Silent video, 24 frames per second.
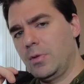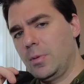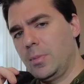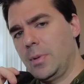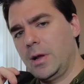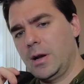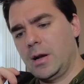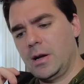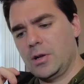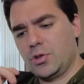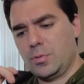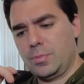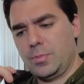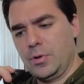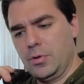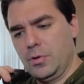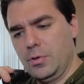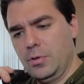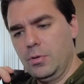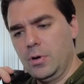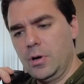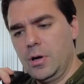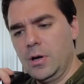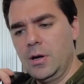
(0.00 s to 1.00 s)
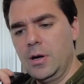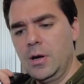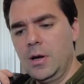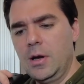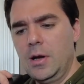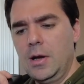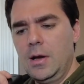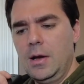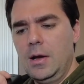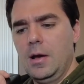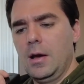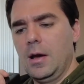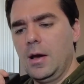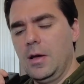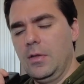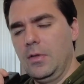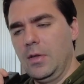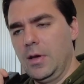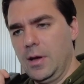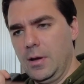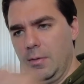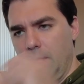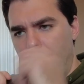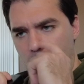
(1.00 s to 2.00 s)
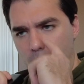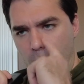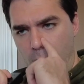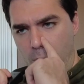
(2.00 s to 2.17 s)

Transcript: to be an entrepreneur and that